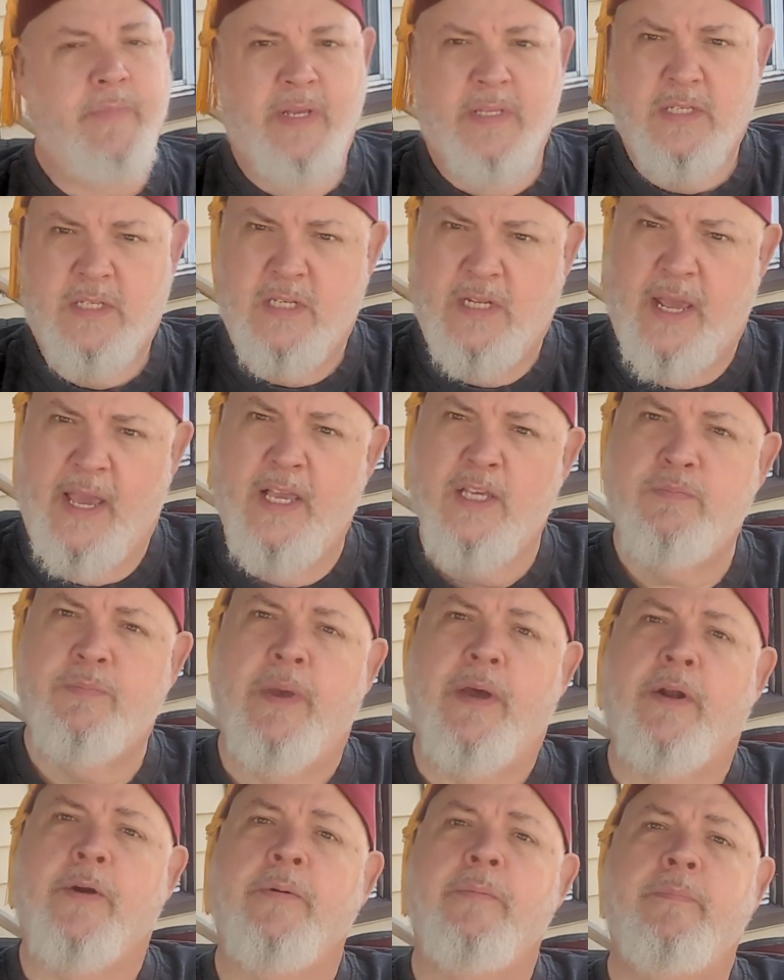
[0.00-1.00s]
it stays
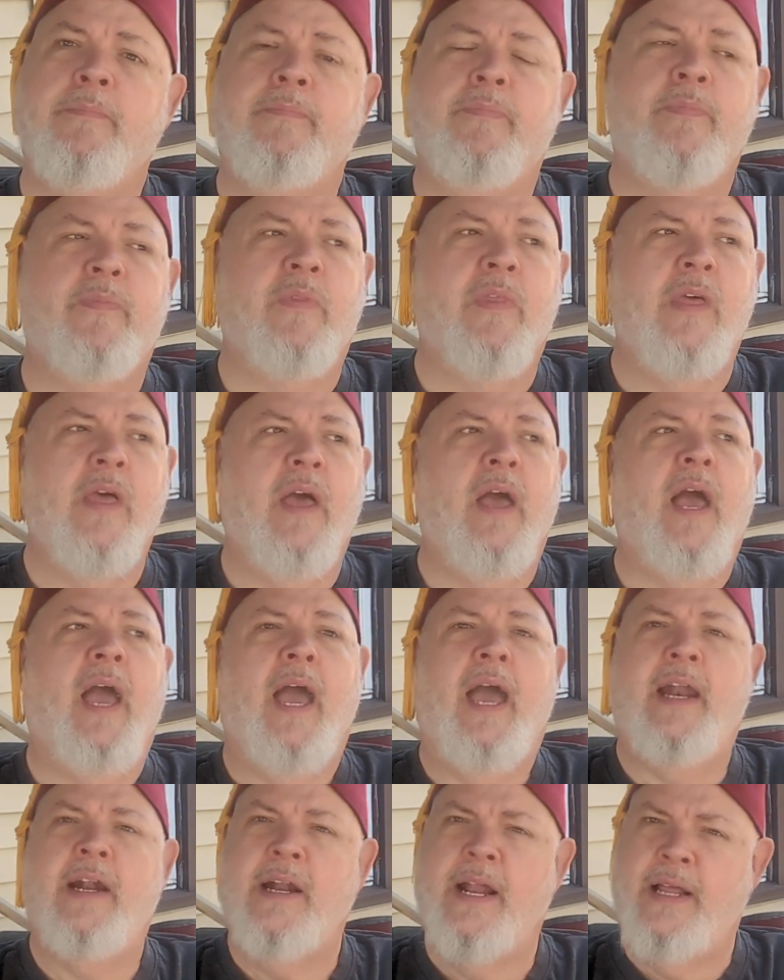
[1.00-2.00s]
bitter,
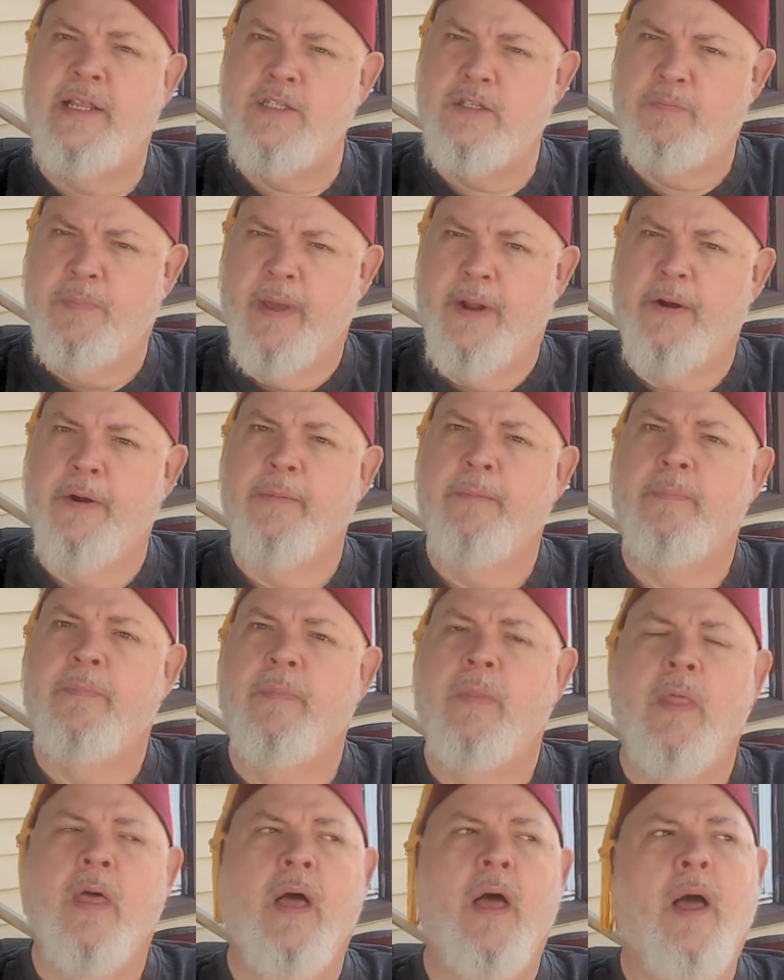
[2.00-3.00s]
and it ends bitter,
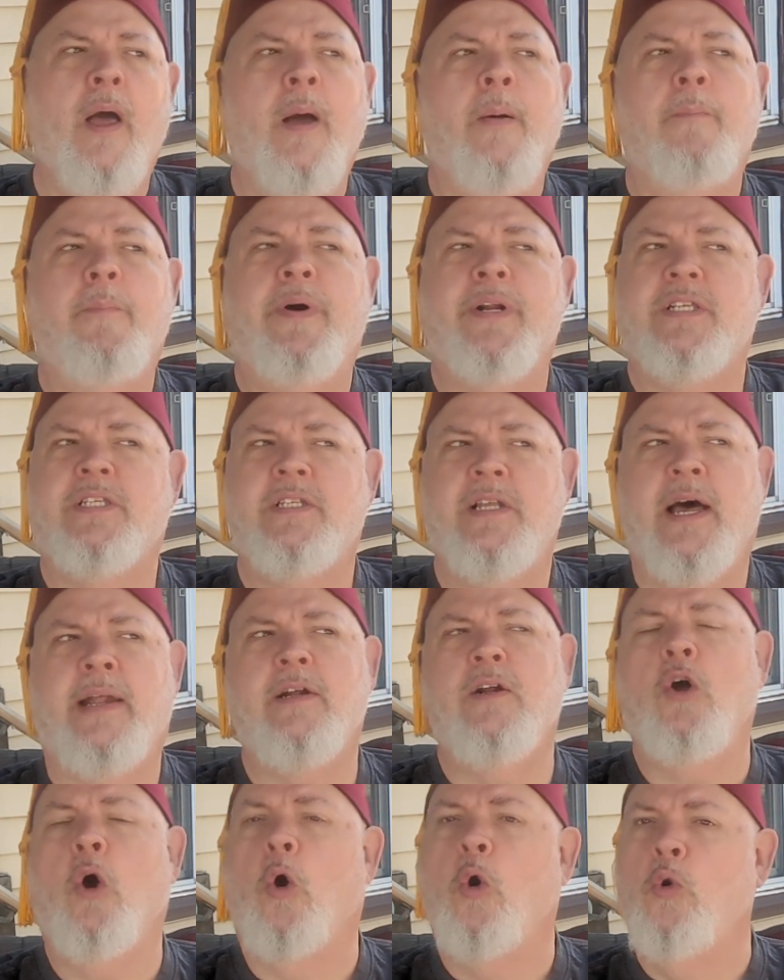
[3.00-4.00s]
but it's
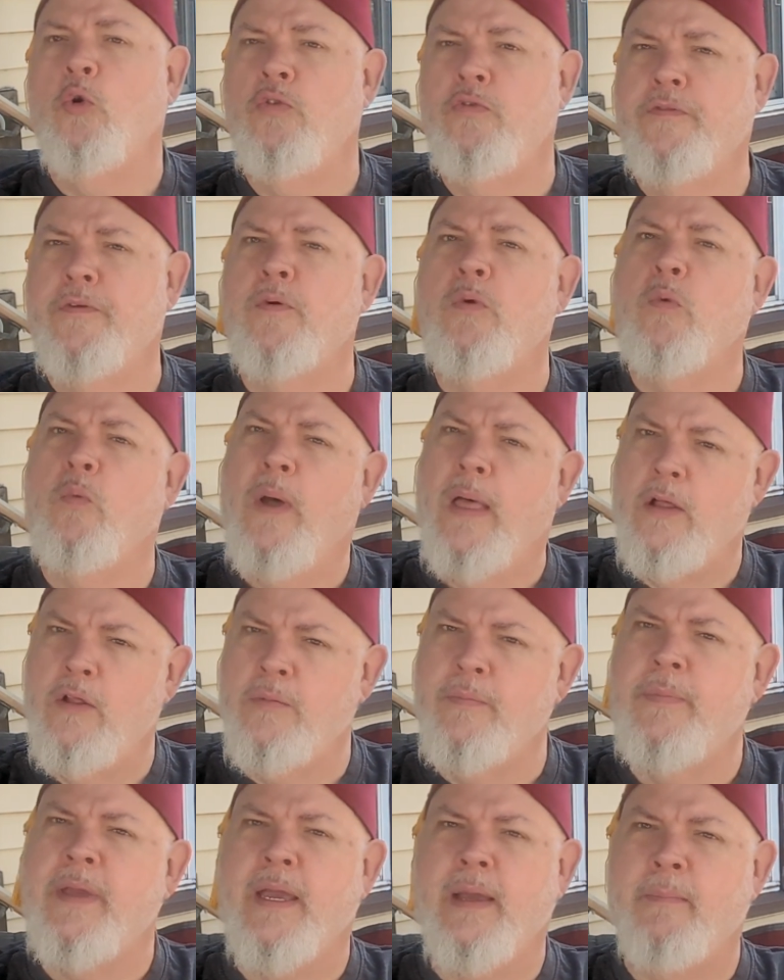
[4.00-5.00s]
not an
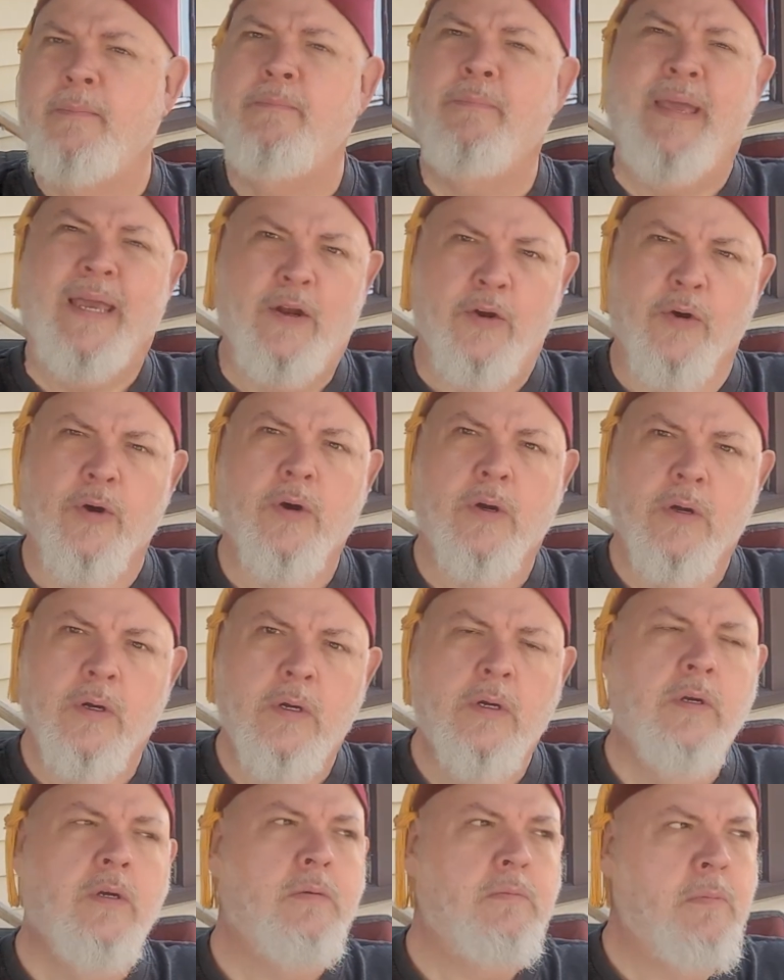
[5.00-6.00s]
overwhelming bitter.
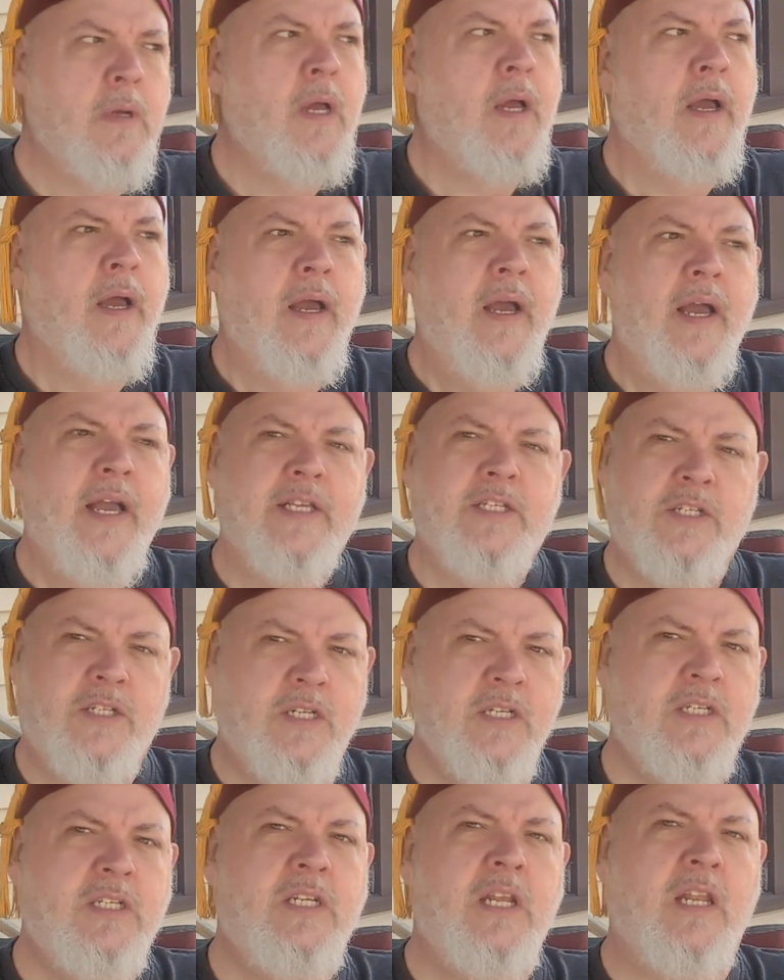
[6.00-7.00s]
It's
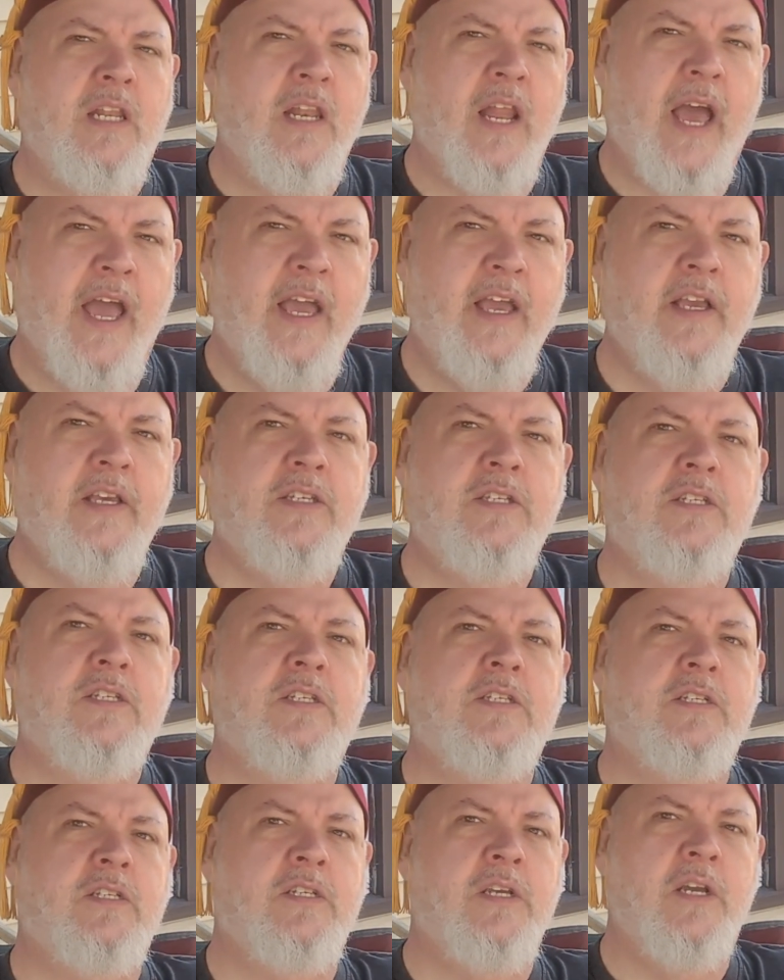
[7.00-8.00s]
just a
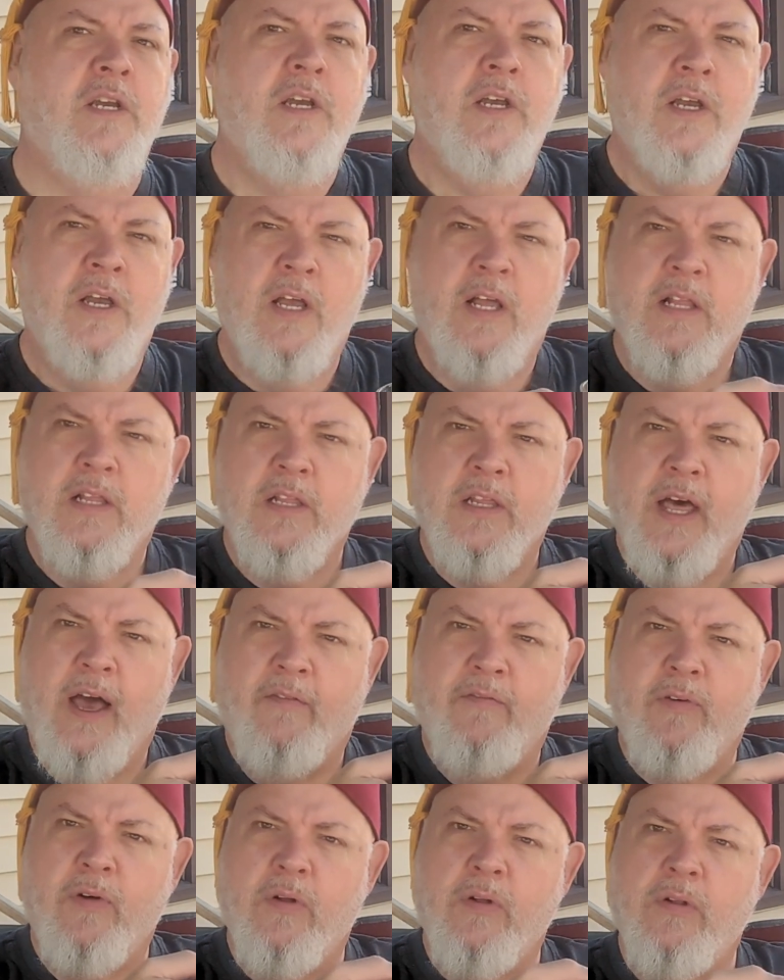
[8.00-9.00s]
nice
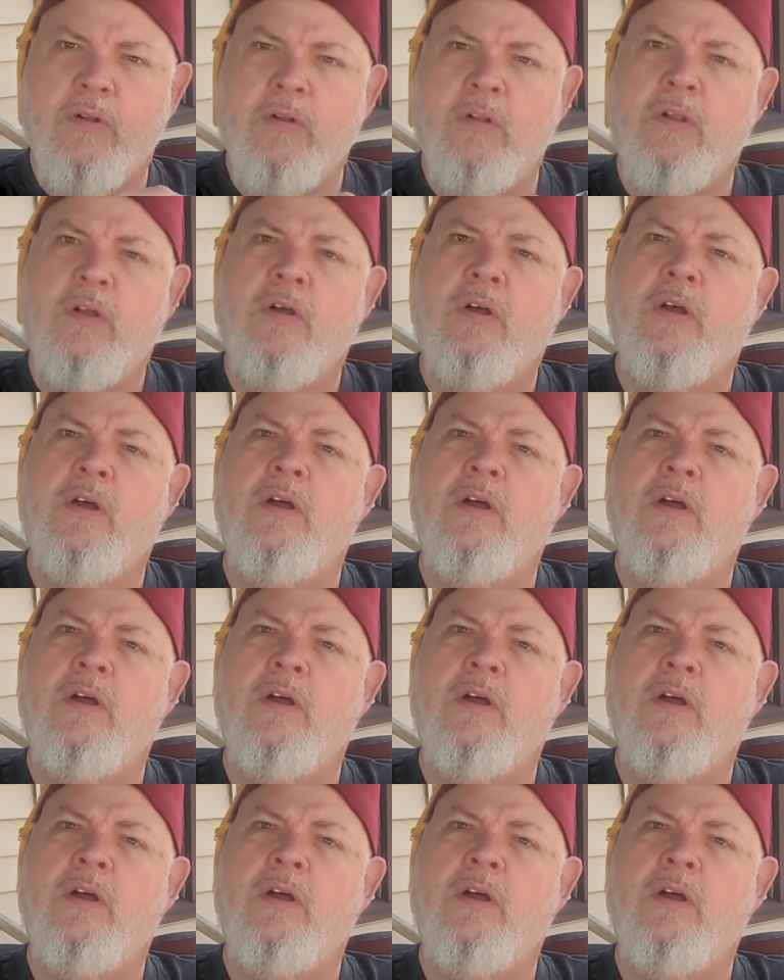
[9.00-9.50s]
level